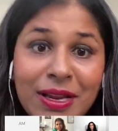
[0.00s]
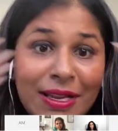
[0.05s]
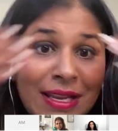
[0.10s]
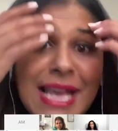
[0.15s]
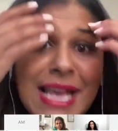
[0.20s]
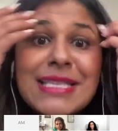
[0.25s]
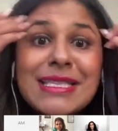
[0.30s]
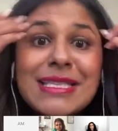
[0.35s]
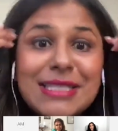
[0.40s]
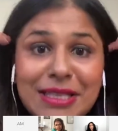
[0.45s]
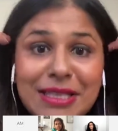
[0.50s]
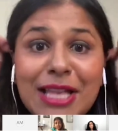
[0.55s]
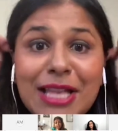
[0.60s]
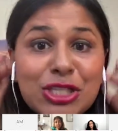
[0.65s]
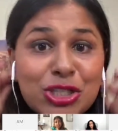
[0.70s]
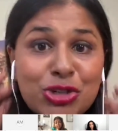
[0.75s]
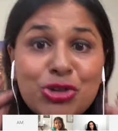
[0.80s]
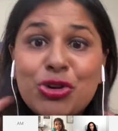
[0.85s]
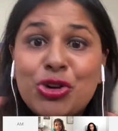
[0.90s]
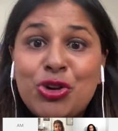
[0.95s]
Yes,
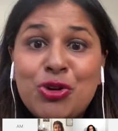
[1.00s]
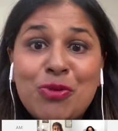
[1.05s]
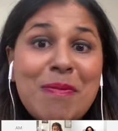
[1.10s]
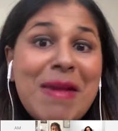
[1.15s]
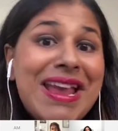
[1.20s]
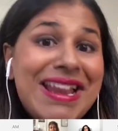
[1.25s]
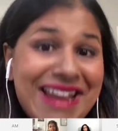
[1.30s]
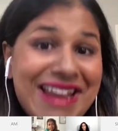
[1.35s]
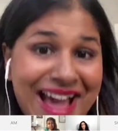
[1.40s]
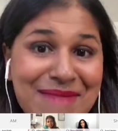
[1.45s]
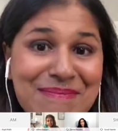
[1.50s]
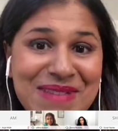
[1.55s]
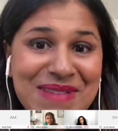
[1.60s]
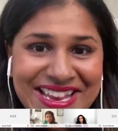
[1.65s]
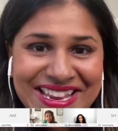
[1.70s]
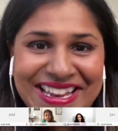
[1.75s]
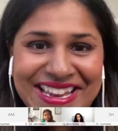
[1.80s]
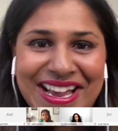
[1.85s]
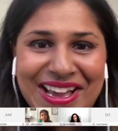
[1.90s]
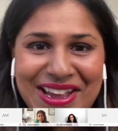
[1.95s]
that's true. You may not be
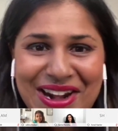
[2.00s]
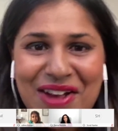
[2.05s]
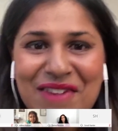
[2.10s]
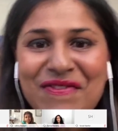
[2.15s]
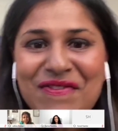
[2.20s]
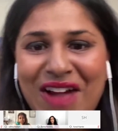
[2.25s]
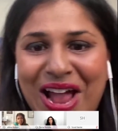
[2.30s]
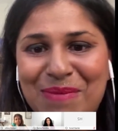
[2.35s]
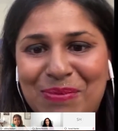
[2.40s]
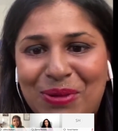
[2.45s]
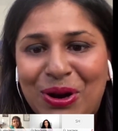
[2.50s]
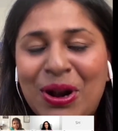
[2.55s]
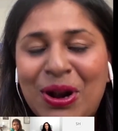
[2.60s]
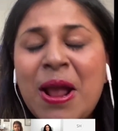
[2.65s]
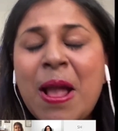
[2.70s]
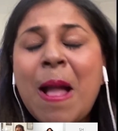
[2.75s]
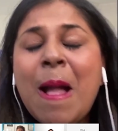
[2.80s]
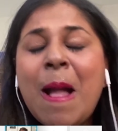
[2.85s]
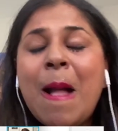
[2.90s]
eating enough fiber,